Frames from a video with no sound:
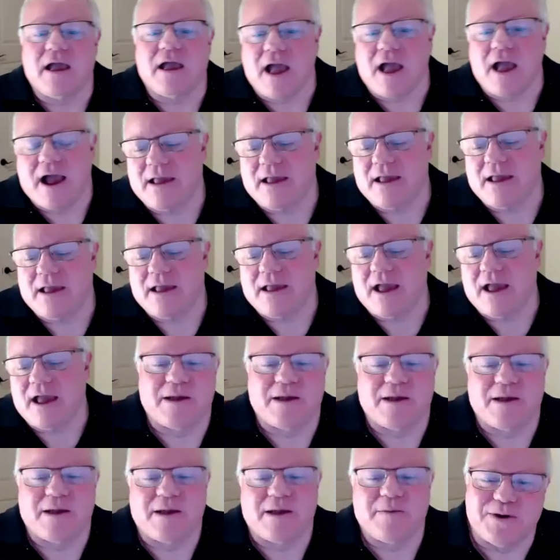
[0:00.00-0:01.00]
I think
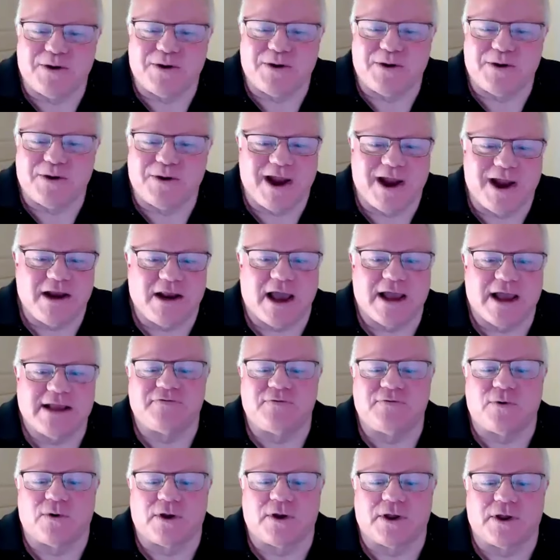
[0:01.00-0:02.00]
that'd be a great idea
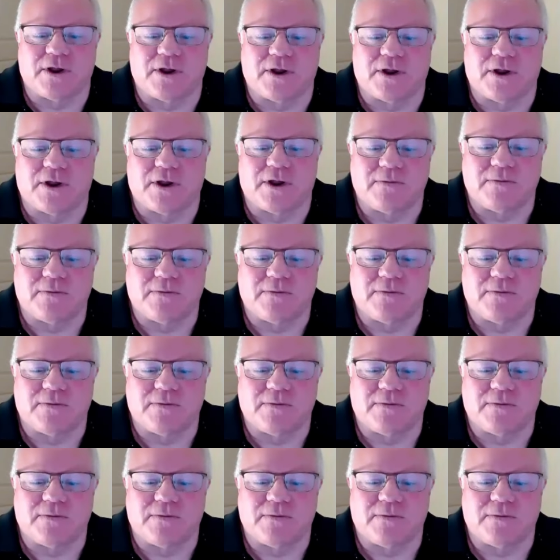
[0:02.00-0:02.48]
for you.